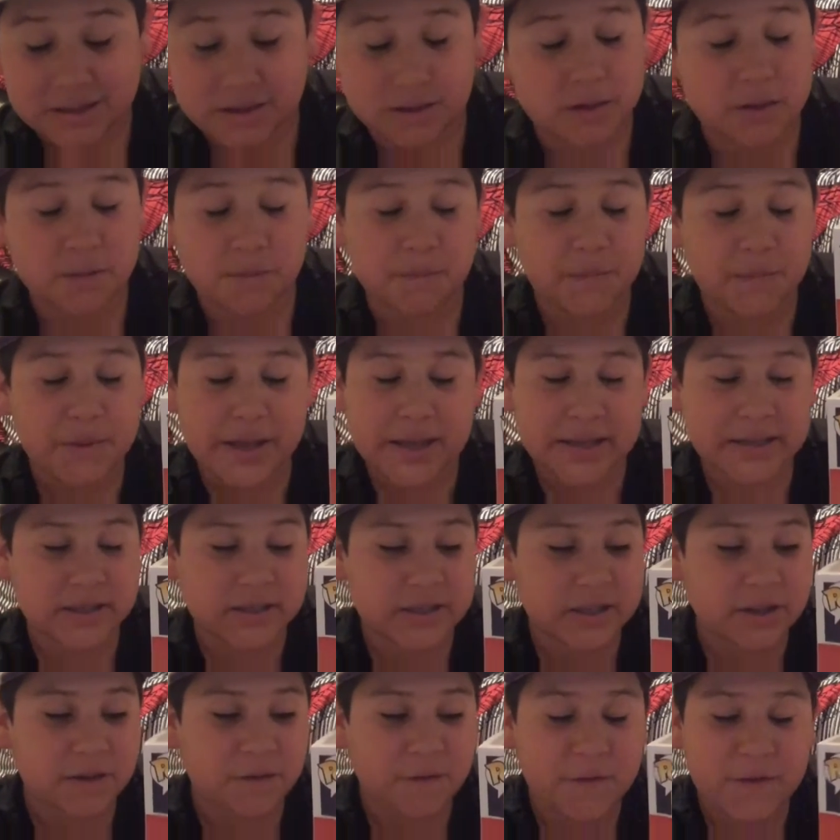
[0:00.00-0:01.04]
the best
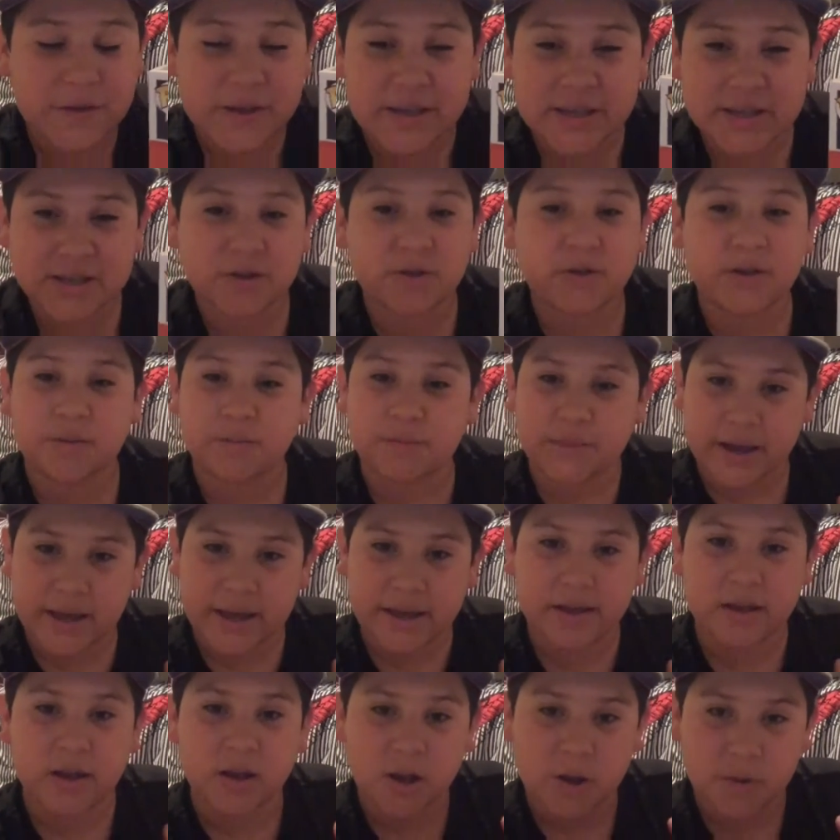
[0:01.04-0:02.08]
Infinity Stone in
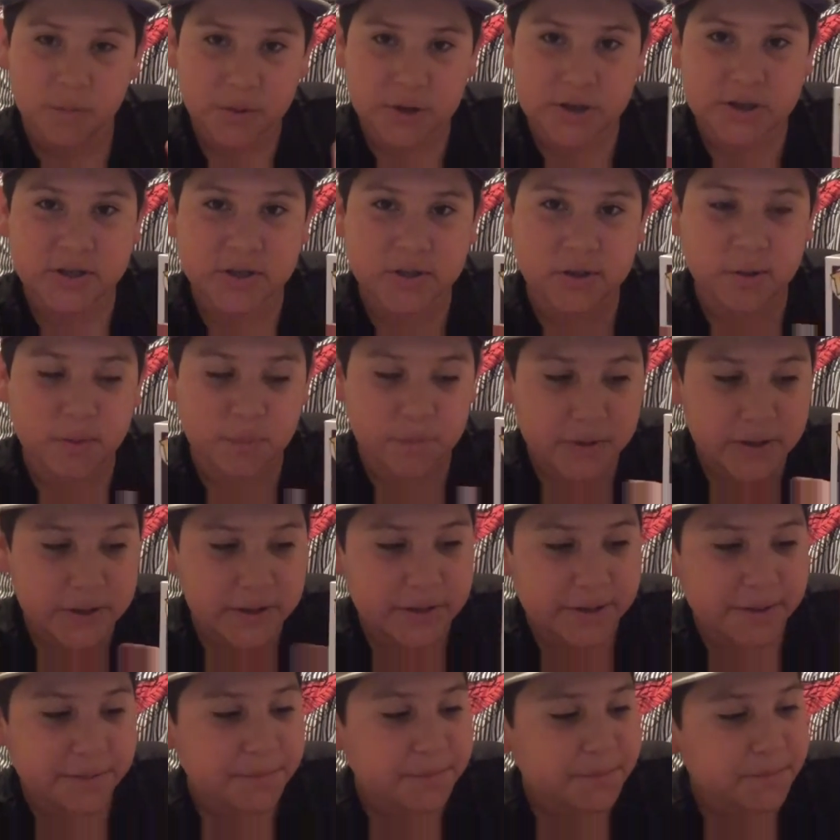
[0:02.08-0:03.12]
my personal
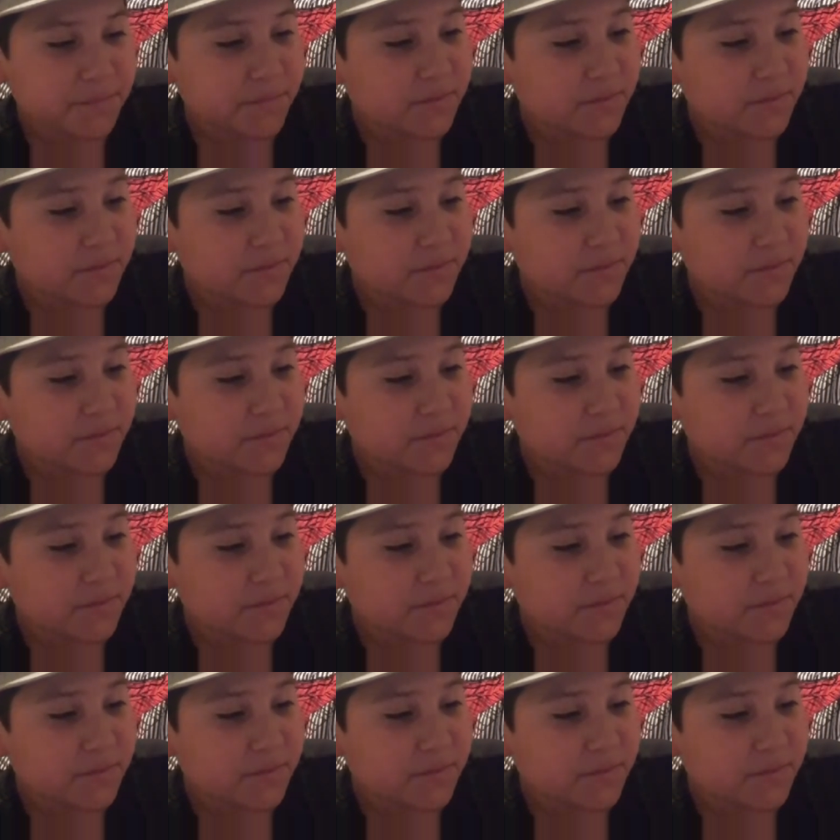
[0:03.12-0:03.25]
opinion.